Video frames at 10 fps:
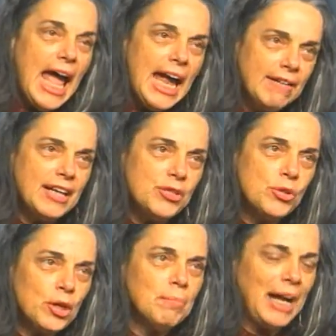And they
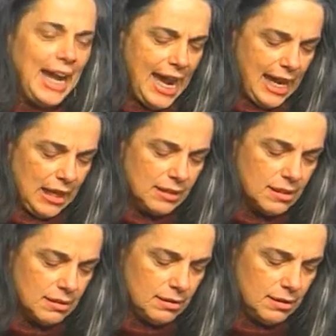took my
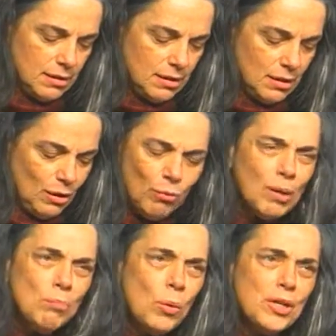hands.
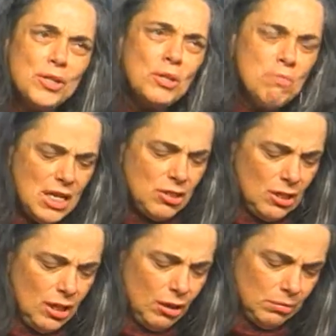What more do you need
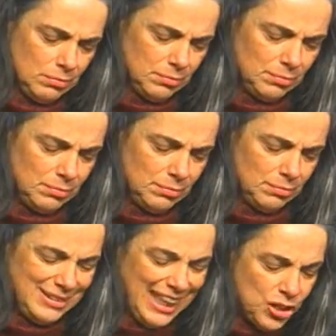to know?
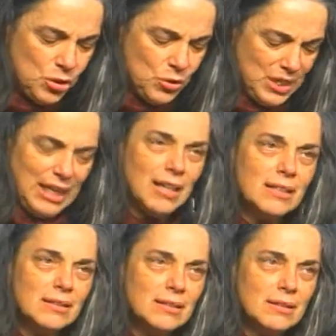Can't you see
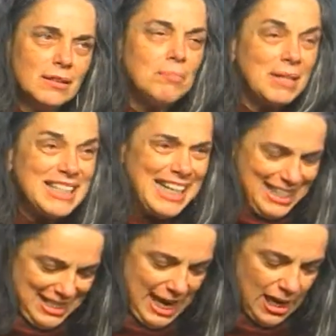it? Must I
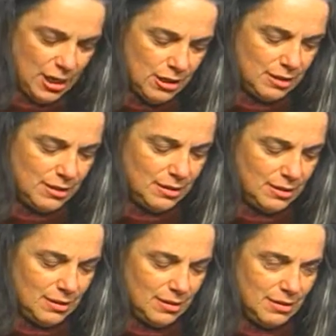say it?
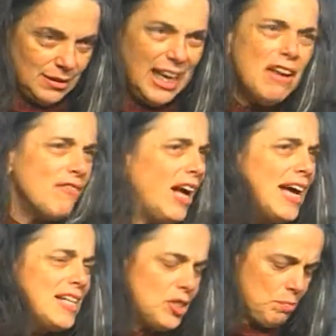If
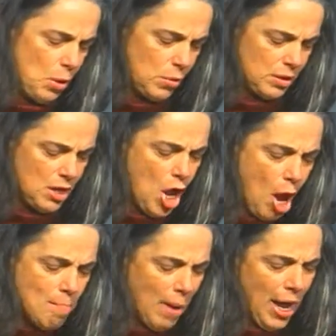I spoke,
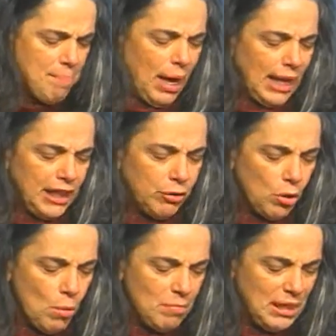my
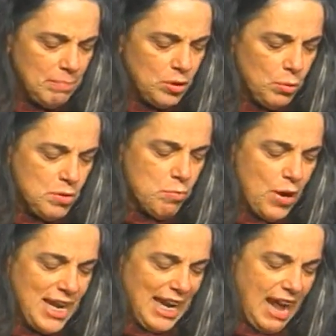polychromed lips would
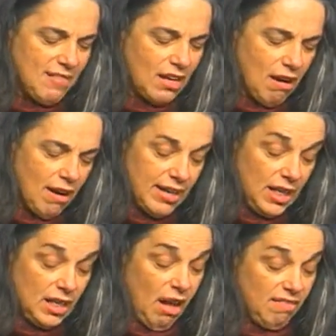break, and the
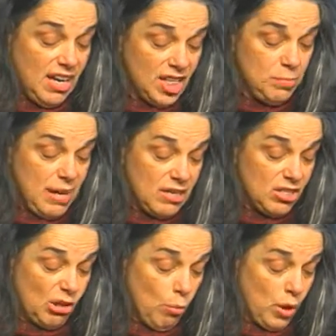guardian on the next
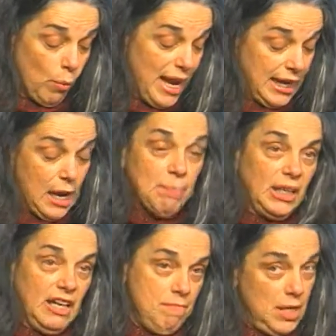pedestal would wake. And
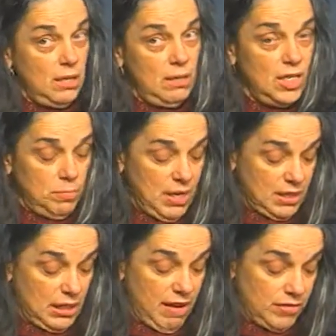believe me, he's
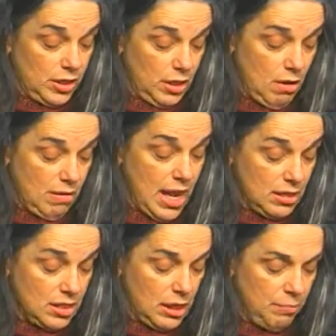best left alone
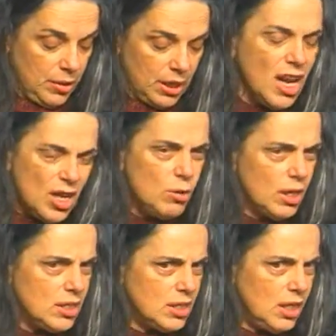and slumbering. You
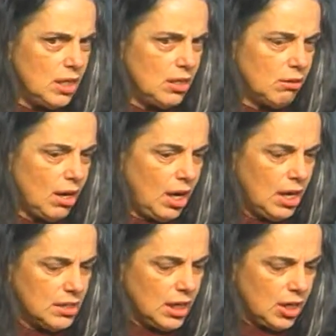can see it in your
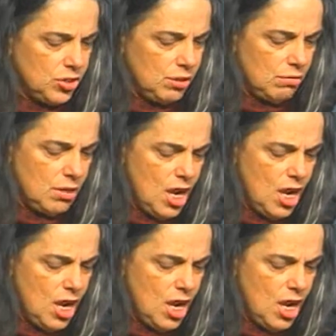eyes, can't you?